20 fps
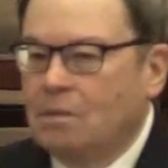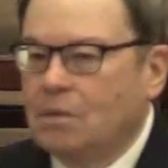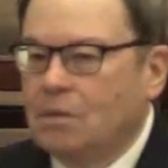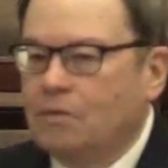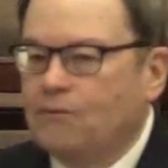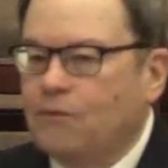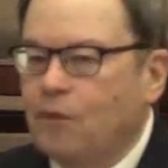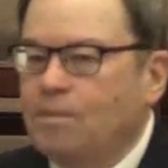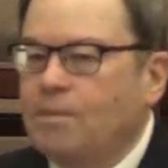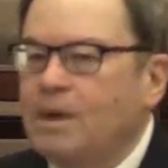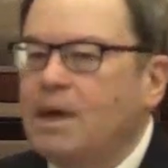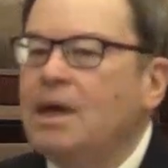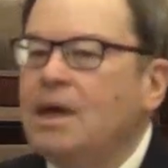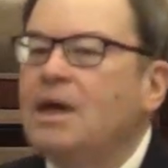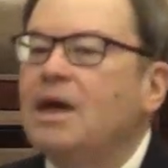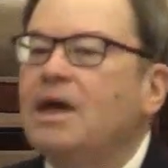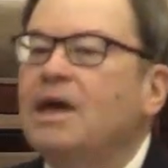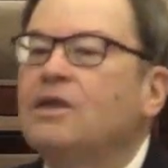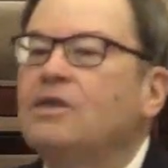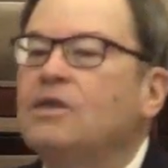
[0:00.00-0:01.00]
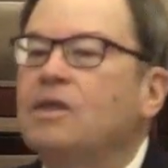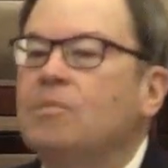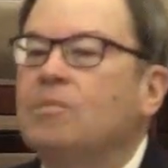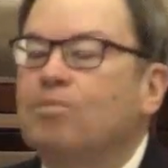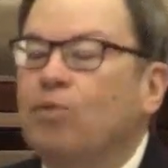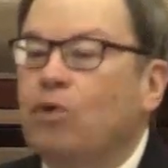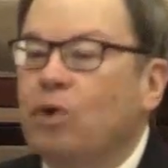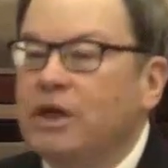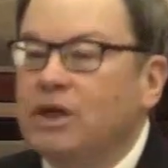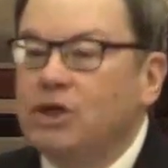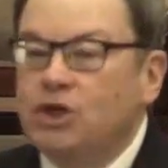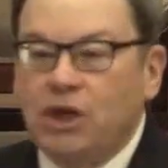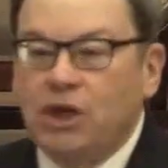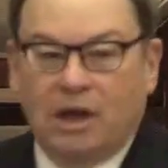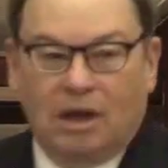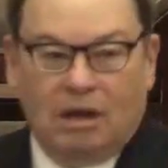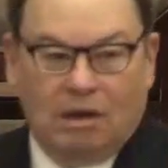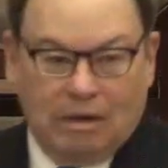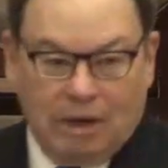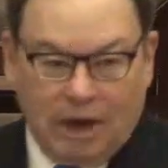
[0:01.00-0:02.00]
But for me, in the
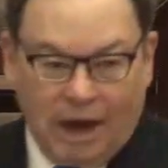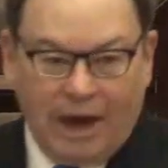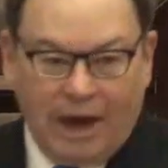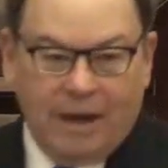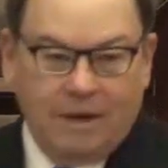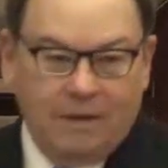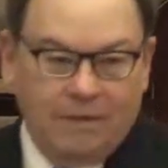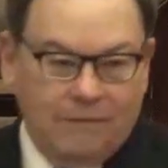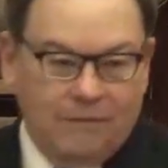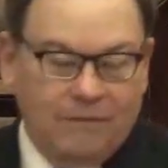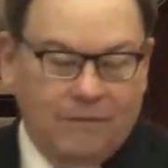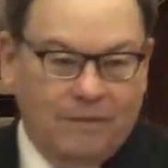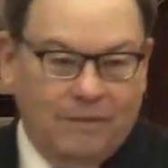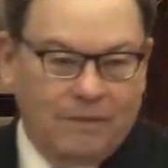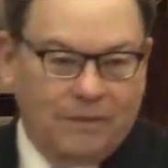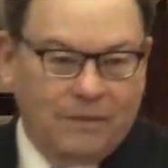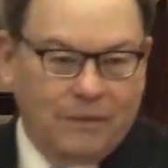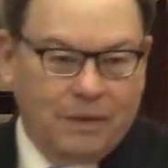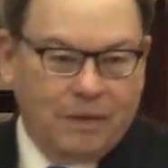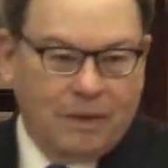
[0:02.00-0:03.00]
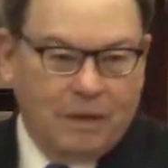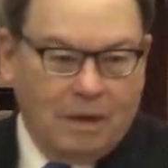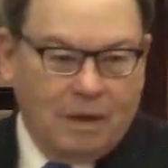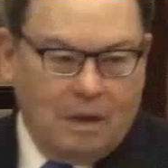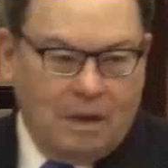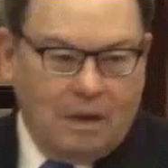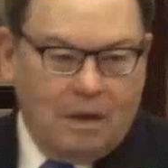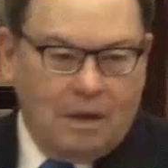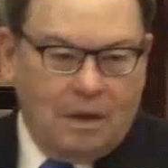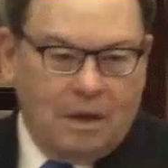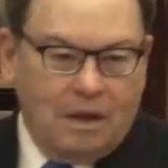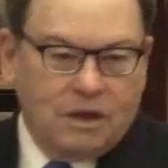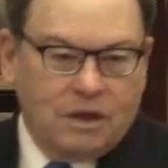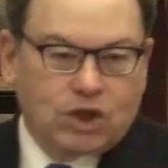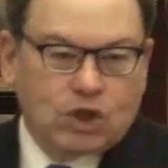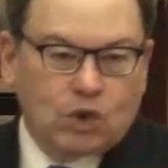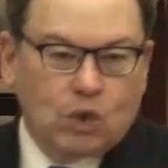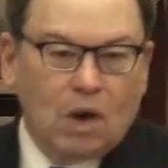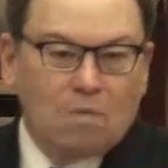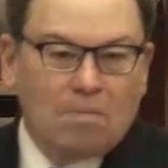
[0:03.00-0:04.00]
preaching life,
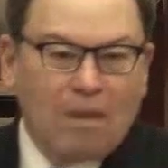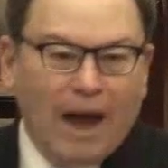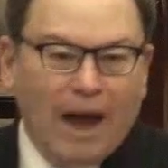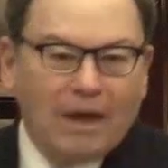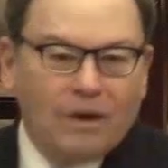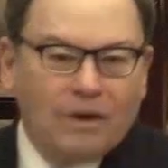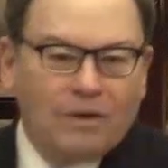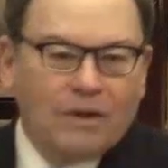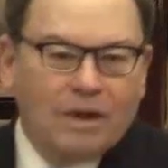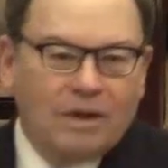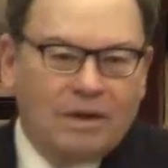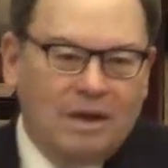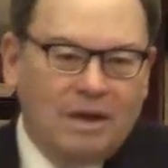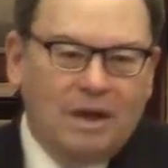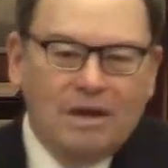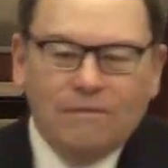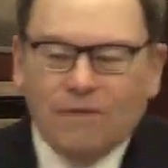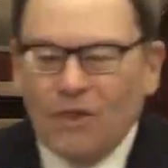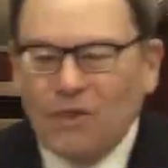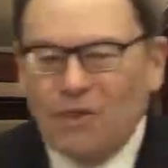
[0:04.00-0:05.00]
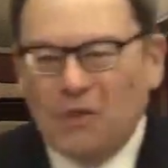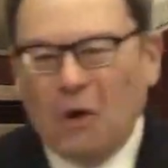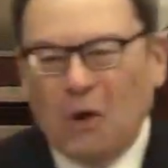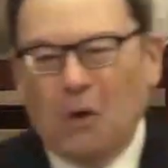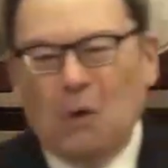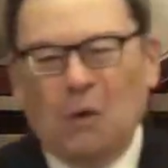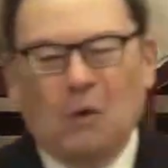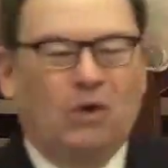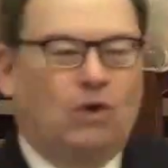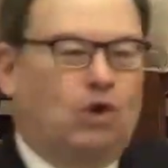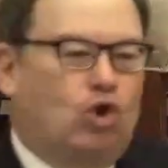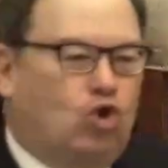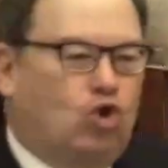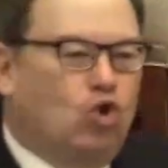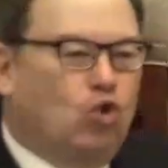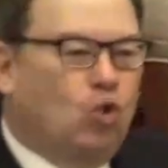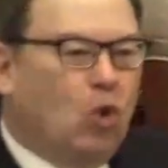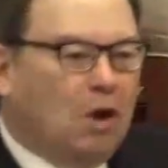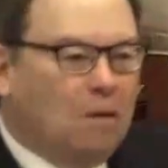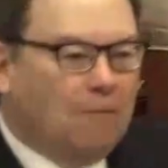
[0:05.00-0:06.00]
it's a reminder that even though
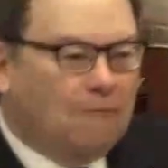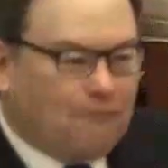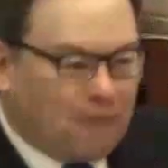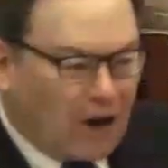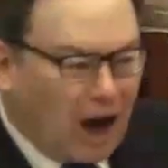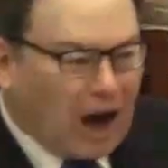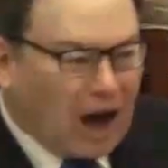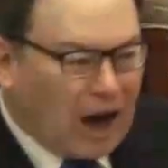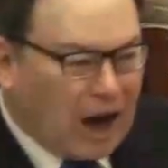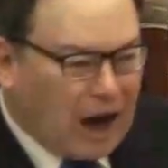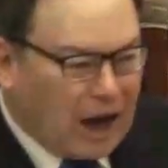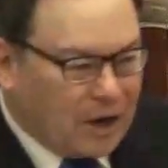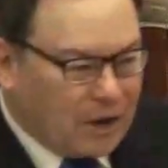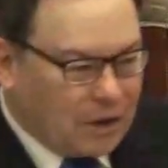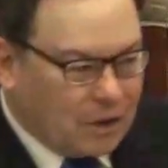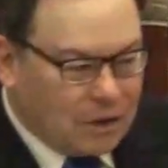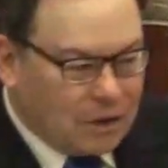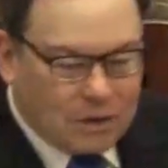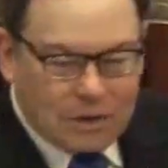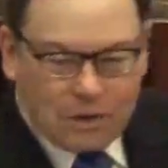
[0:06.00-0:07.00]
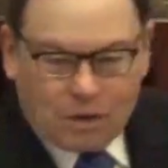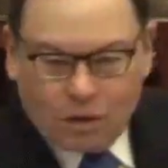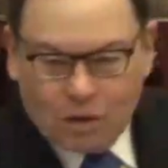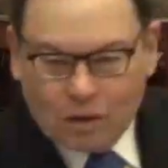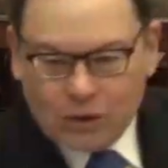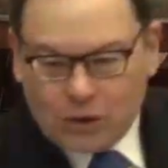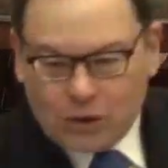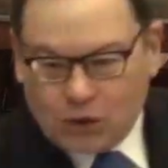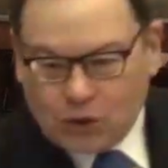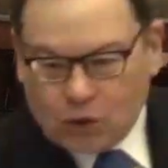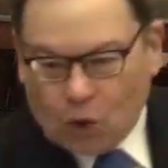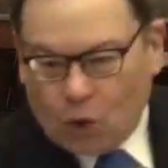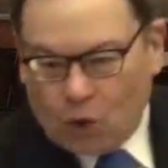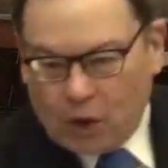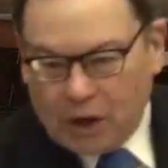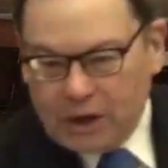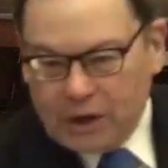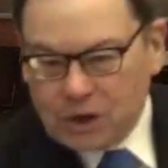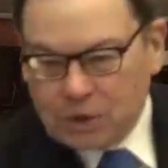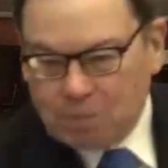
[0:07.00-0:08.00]
you will find good
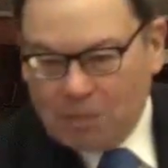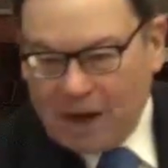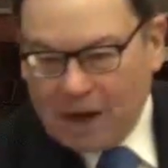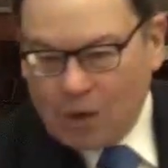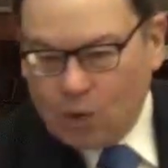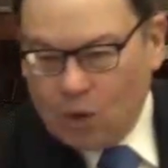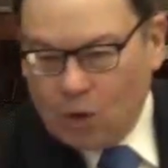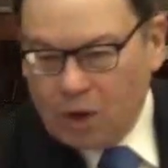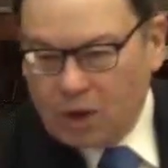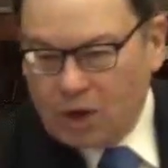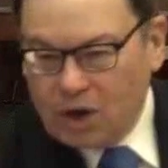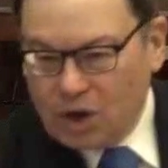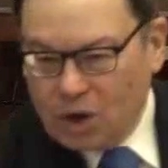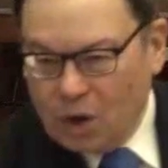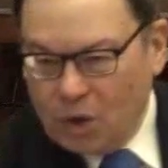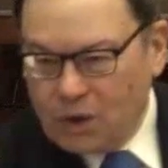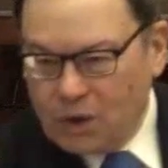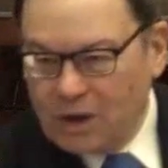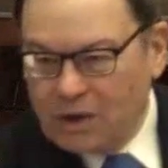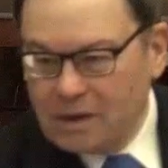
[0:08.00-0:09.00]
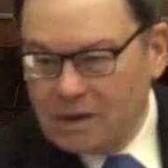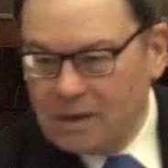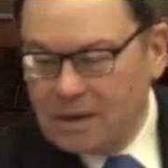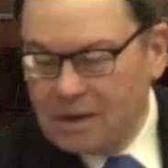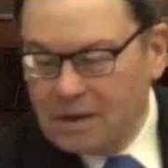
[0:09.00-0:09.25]
stories by working on it,